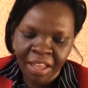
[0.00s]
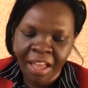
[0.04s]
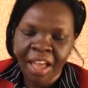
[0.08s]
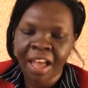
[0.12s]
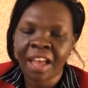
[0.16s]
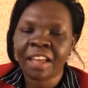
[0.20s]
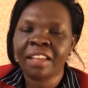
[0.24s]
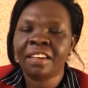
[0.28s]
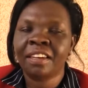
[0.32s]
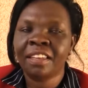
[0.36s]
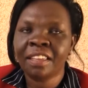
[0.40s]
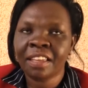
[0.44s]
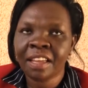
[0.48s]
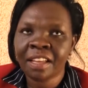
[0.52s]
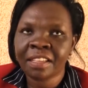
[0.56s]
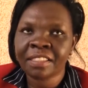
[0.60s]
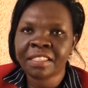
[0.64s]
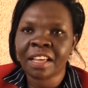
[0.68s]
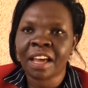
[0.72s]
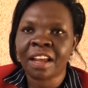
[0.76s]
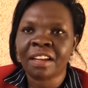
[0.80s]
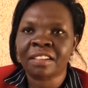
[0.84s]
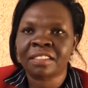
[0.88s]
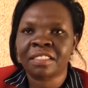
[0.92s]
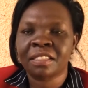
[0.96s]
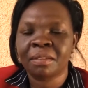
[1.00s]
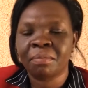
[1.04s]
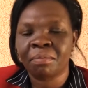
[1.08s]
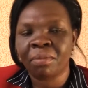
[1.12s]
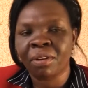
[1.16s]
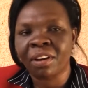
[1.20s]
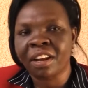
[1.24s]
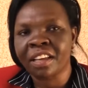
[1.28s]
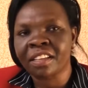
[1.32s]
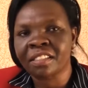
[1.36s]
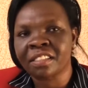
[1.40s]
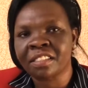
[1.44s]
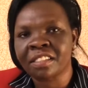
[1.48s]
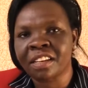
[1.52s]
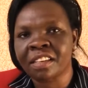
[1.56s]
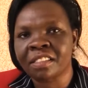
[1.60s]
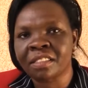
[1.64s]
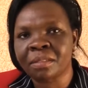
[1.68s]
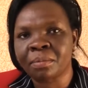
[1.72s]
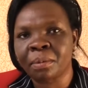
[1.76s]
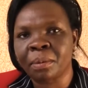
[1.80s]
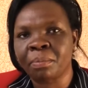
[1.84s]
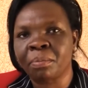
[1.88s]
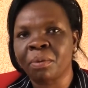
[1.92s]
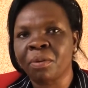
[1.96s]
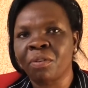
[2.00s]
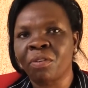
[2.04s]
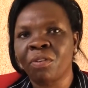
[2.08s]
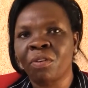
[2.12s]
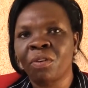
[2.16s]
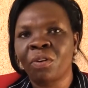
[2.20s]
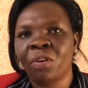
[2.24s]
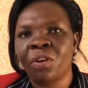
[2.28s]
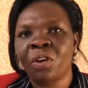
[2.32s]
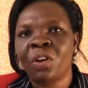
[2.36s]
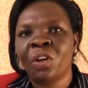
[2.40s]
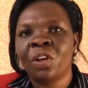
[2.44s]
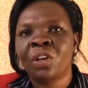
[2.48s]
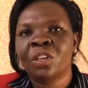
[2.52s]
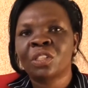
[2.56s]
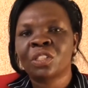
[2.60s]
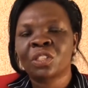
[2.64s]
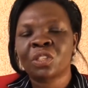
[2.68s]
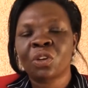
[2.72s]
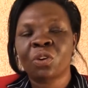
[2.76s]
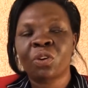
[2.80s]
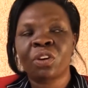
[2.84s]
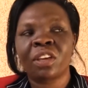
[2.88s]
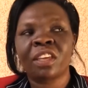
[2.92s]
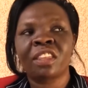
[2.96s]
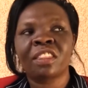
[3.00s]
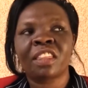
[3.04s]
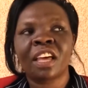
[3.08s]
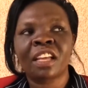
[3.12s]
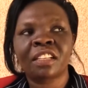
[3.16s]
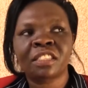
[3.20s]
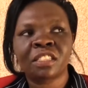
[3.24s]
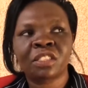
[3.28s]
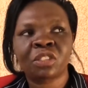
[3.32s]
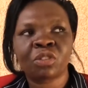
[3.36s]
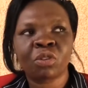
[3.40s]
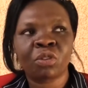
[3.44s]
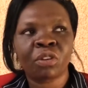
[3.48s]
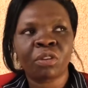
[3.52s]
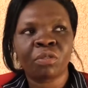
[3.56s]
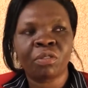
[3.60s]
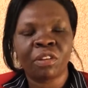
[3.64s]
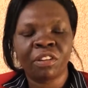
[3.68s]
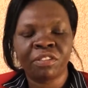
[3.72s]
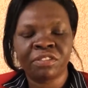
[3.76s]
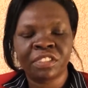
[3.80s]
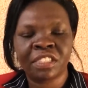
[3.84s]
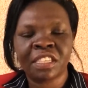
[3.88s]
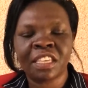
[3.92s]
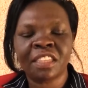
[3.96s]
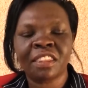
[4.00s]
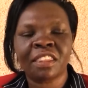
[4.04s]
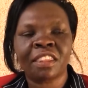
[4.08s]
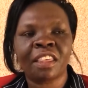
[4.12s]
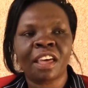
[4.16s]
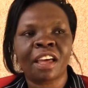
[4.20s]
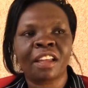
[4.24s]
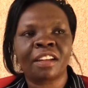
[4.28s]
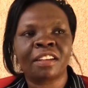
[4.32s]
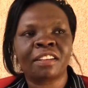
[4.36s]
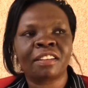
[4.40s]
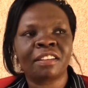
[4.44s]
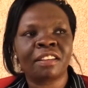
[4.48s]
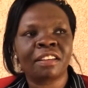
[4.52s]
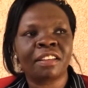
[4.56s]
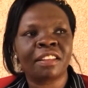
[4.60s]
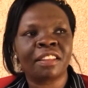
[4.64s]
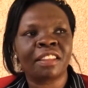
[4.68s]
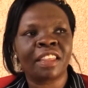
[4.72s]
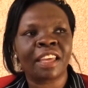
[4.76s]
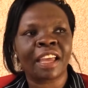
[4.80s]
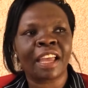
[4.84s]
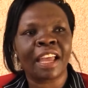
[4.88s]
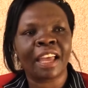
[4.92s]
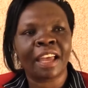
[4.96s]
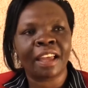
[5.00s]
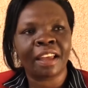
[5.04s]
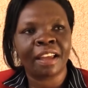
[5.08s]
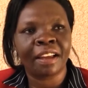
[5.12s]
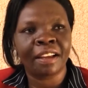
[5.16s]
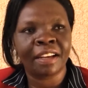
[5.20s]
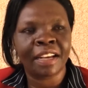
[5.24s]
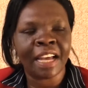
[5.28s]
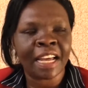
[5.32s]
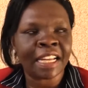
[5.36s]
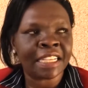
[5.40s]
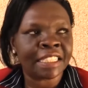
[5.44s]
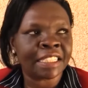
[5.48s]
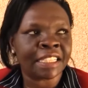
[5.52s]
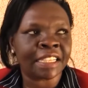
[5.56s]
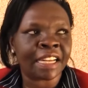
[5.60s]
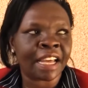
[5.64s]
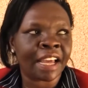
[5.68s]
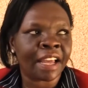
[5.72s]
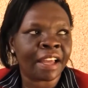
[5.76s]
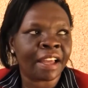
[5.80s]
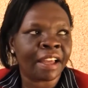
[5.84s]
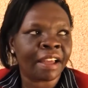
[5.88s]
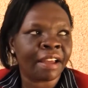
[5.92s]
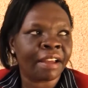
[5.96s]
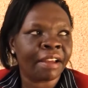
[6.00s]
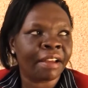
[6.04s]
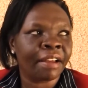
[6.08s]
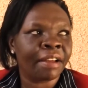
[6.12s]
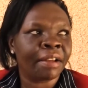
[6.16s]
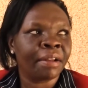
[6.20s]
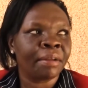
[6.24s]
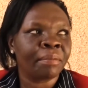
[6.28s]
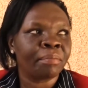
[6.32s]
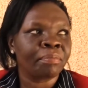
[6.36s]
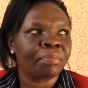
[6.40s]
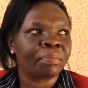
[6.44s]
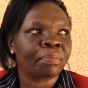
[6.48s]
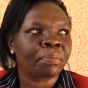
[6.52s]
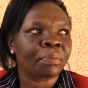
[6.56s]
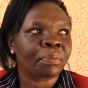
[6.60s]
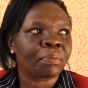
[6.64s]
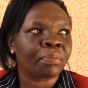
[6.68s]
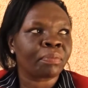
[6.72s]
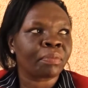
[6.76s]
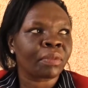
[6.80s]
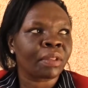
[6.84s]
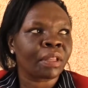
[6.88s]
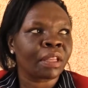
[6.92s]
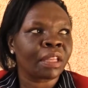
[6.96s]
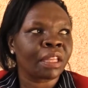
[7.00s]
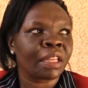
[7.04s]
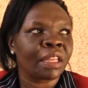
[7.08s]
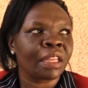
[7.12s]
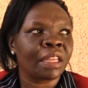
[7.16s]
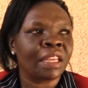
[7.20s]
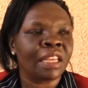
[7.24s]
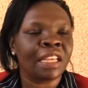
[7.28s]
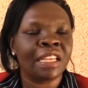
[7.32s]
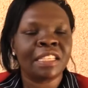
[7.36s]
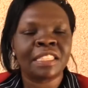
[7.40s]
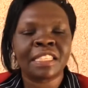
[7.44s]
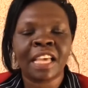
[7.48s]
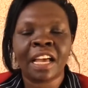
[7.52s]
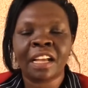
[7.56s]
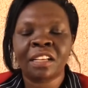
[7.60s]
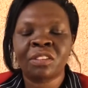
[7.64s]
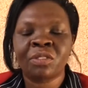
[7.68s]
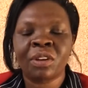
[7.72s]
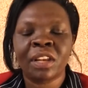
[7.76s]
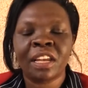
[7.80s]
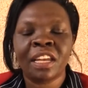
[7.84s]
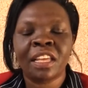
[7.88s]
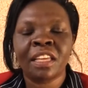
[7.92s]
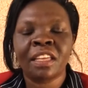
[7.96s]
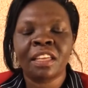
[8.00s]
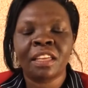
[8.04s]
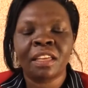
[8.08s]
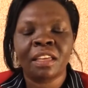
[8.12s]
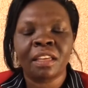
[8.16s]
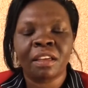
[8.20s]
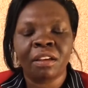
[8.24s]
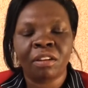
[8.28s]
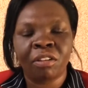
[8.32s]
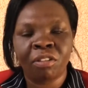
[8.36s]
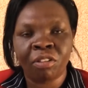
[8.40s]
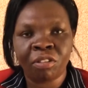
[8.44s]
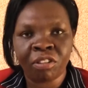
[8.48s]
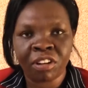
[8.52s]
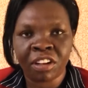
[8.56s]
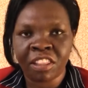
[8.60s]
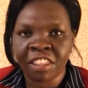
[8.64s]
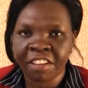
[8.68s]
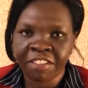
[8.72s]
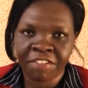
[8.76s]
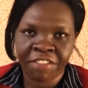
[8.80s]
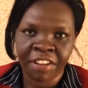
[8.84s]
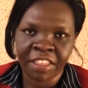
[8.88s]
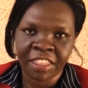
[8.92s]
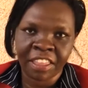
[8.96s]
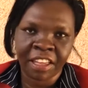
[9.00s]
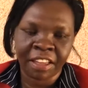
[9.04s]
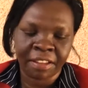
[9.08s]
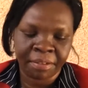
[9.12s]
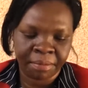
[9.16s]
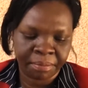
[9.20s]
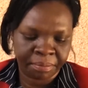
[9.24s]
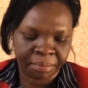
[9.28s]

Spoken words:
Ideas are symbolized as people. So in that story, we've seen that the gardener is actually God the Father.